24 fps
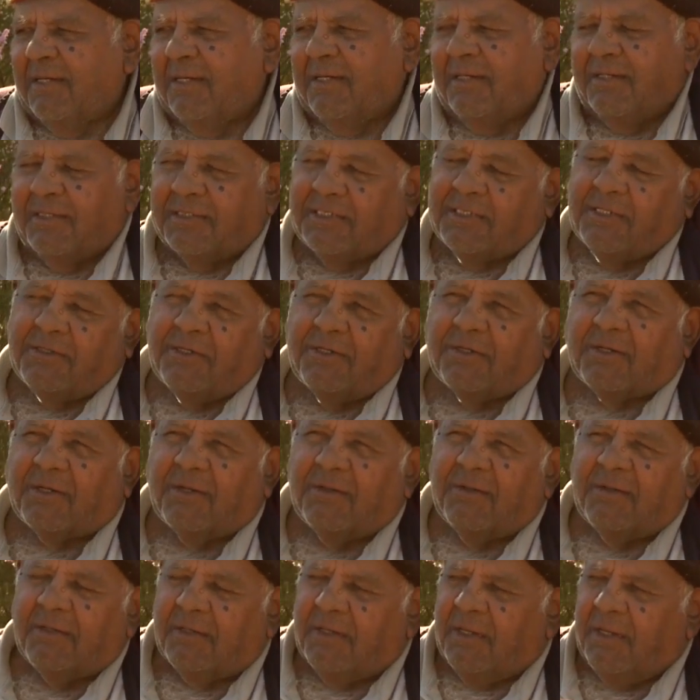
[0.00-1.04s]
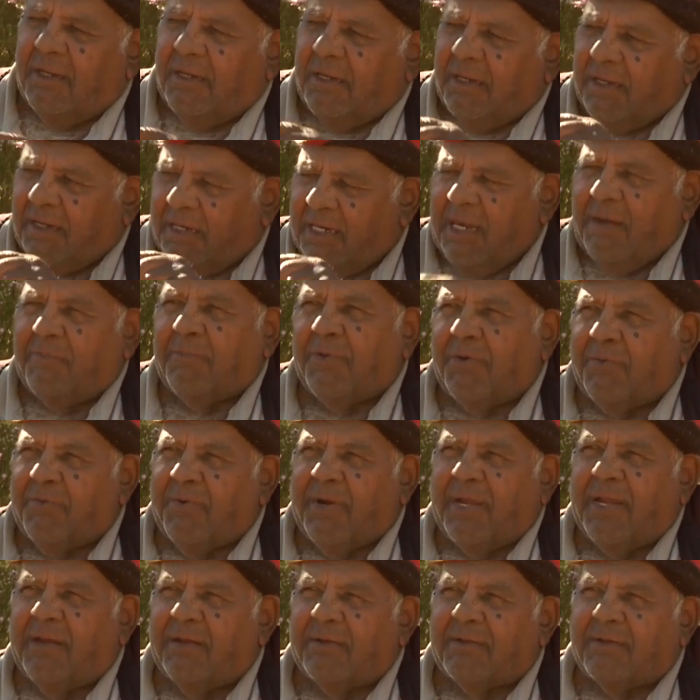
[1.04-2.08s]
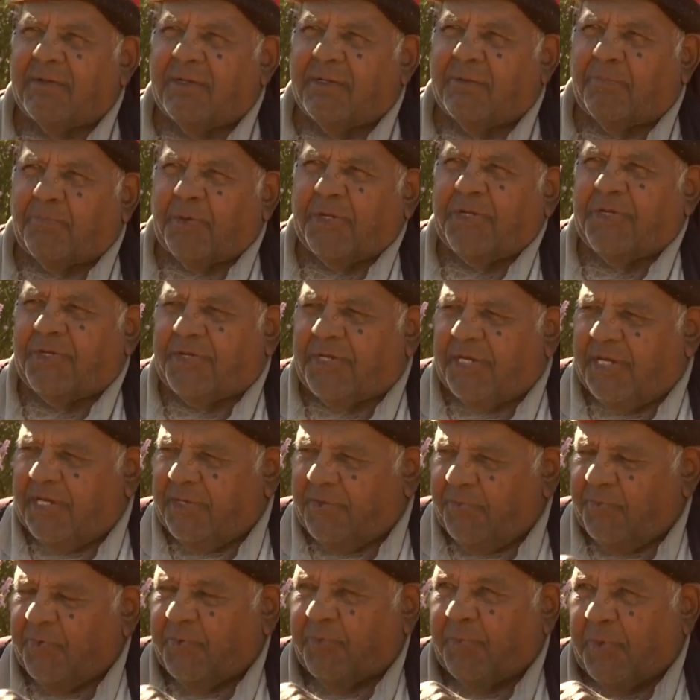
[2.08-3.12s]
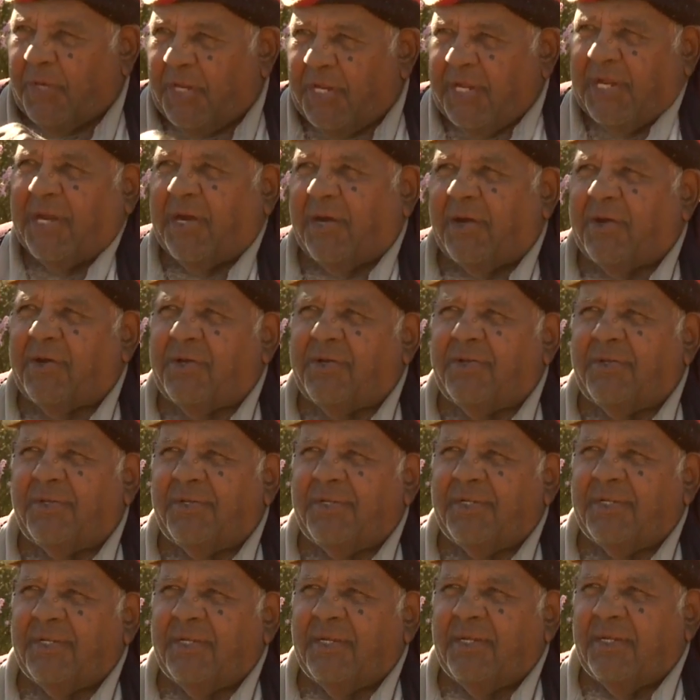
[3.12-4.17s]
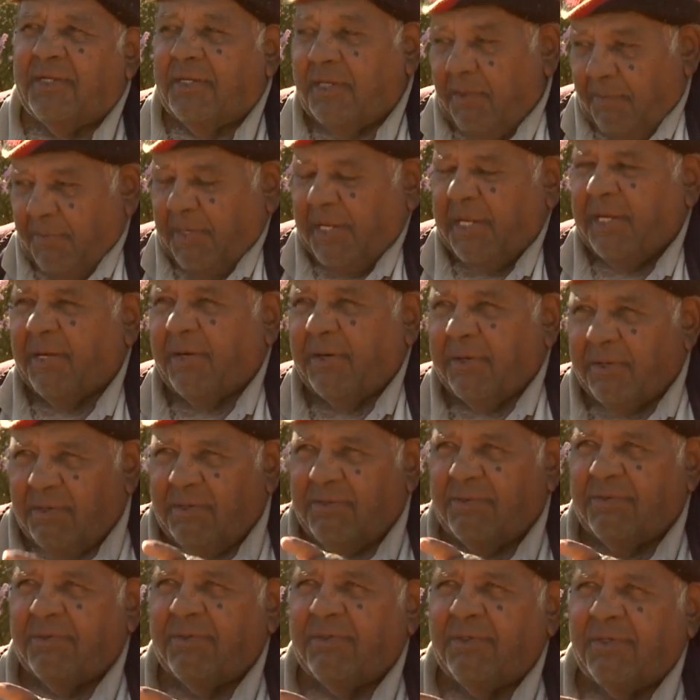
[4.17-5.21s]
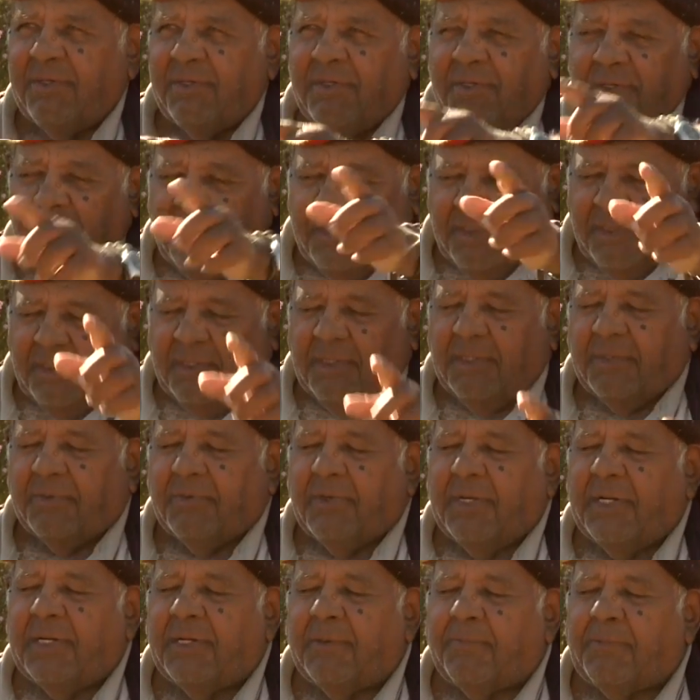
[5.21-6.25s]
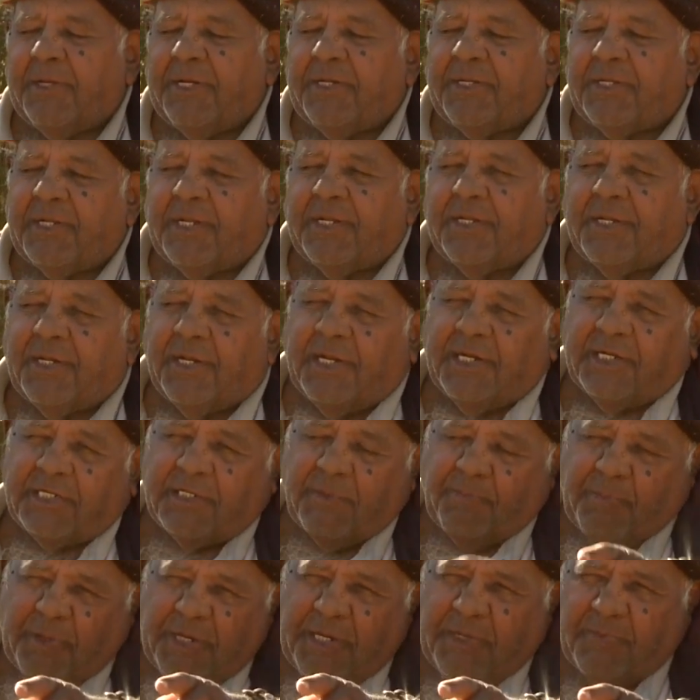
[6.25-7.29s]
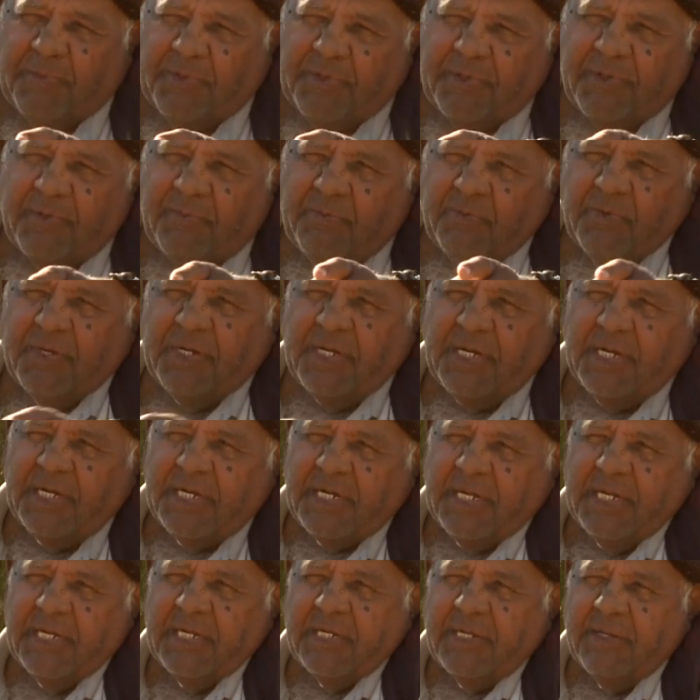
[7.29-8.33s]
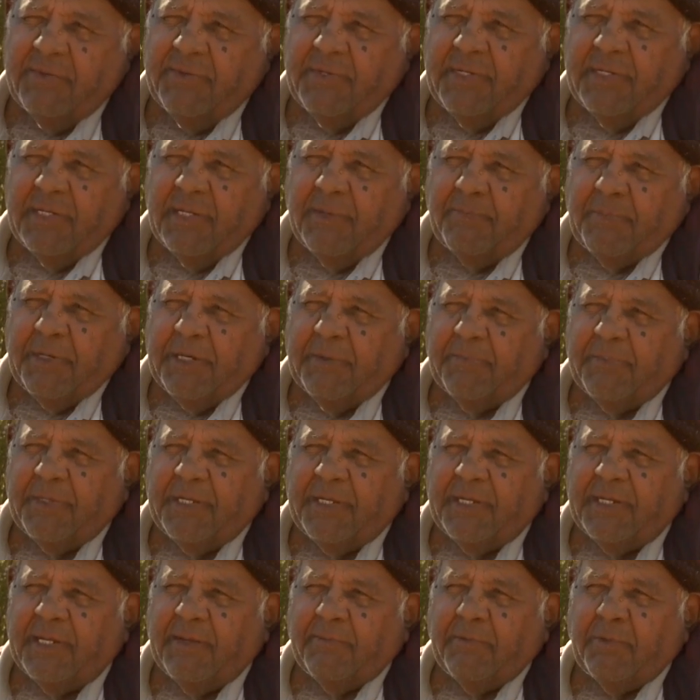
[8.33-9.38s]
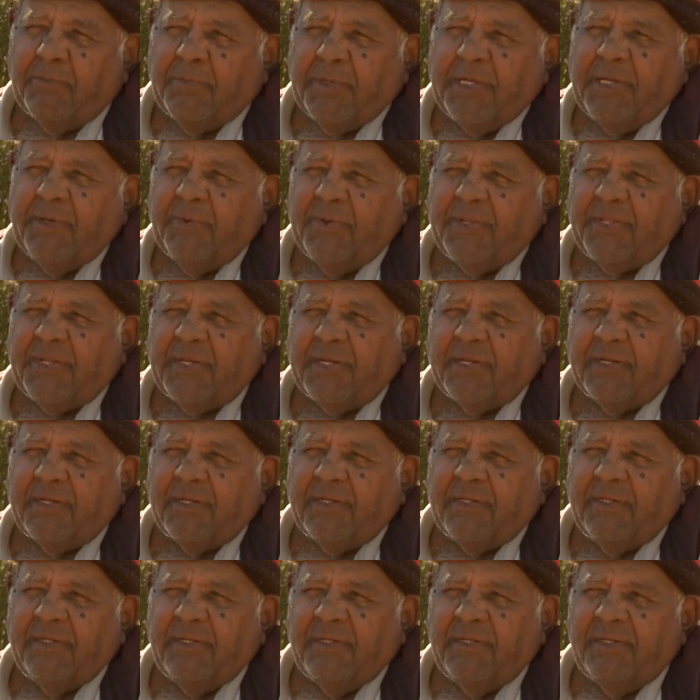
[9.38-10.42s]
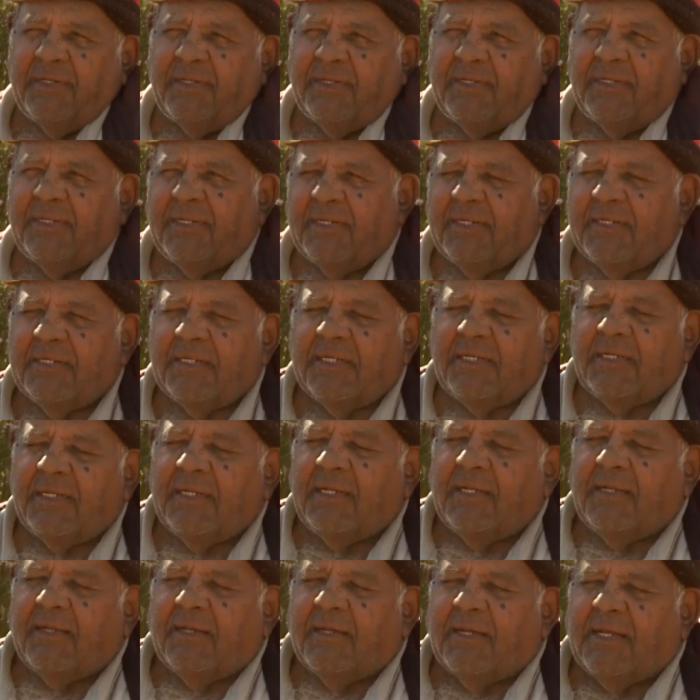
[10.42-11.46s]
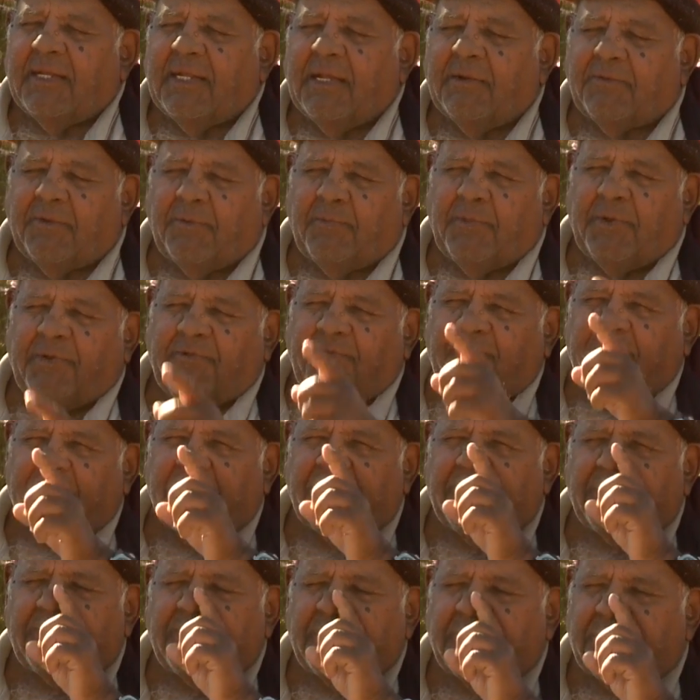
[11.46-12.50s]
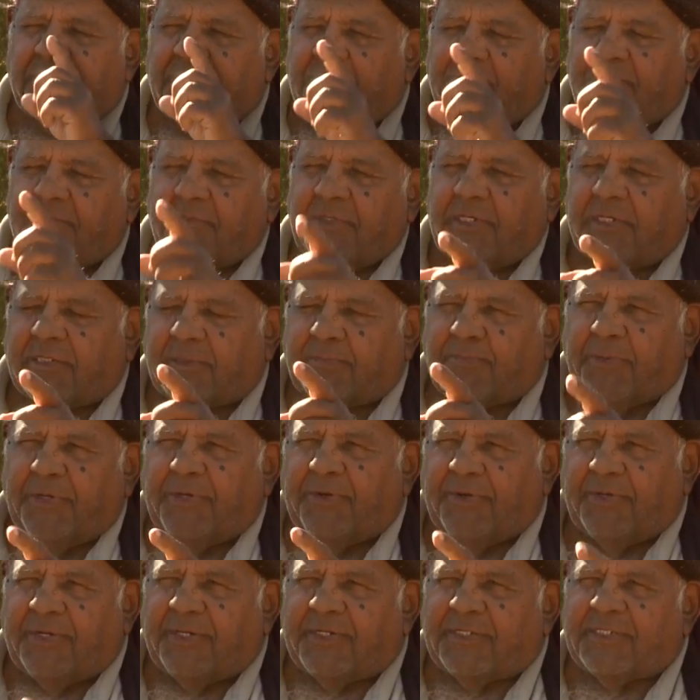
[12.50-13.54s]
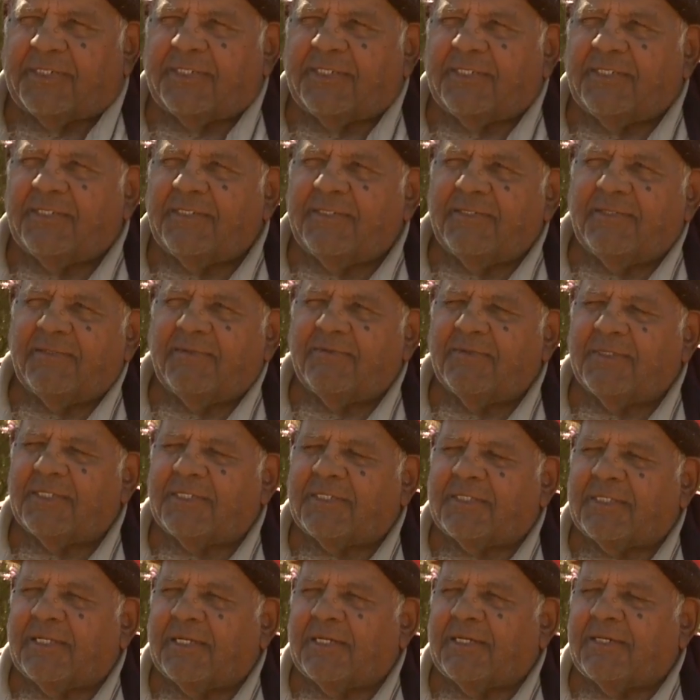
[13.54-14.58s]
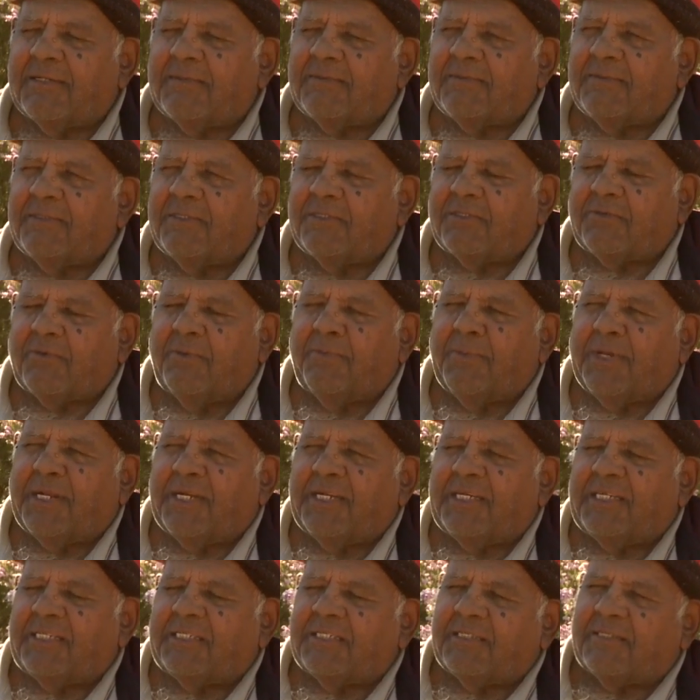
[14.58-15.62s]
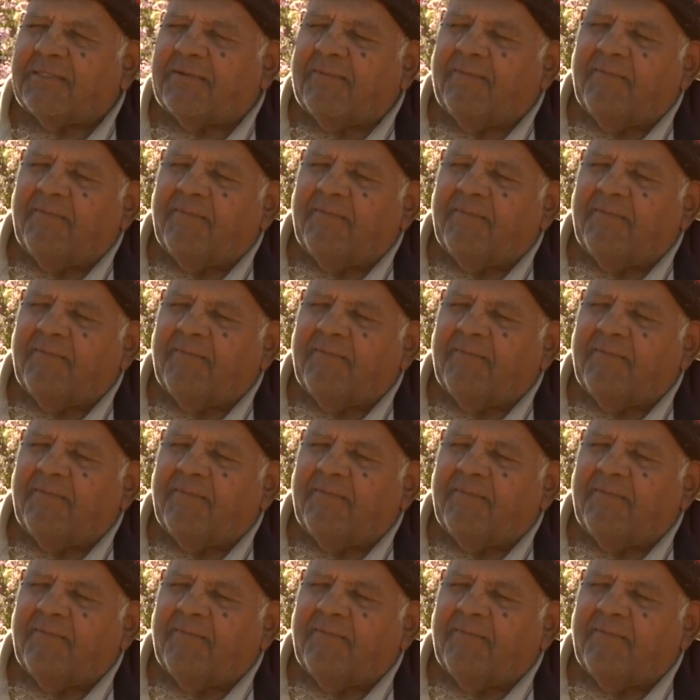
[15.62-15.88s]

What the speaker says: I said, look, come around to the police station with me now. Come now. Ran to the police station and asked the policeman why I can't go in that pub there and have a beer with you. See? And that was my first experience with discrimination.